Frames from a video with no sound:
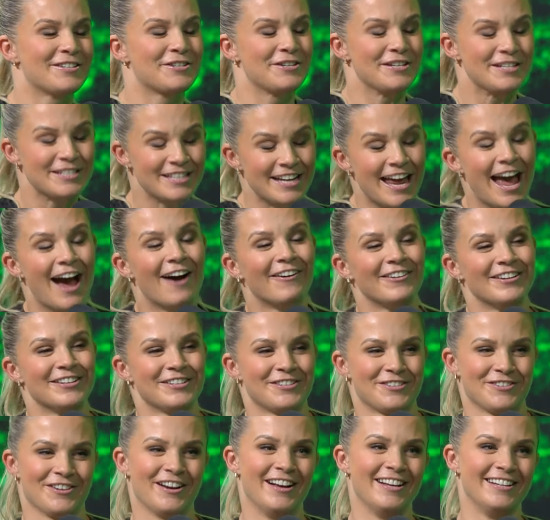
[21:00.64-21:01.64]
She's now an
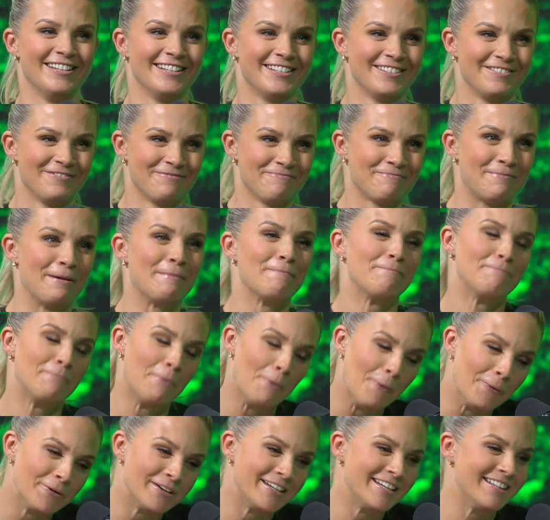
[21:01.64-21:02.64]
Australian, but
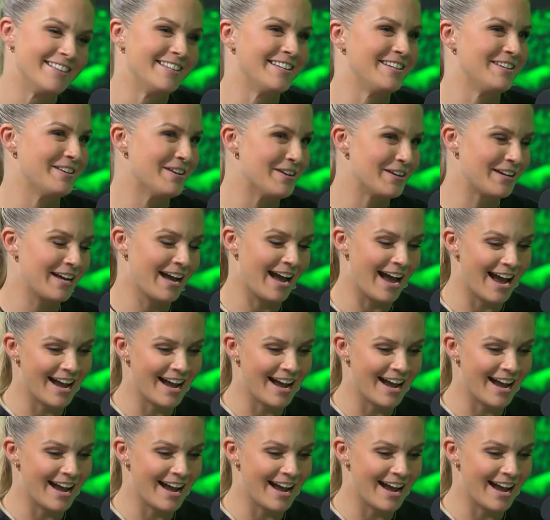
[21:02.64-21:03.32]
born in the UK.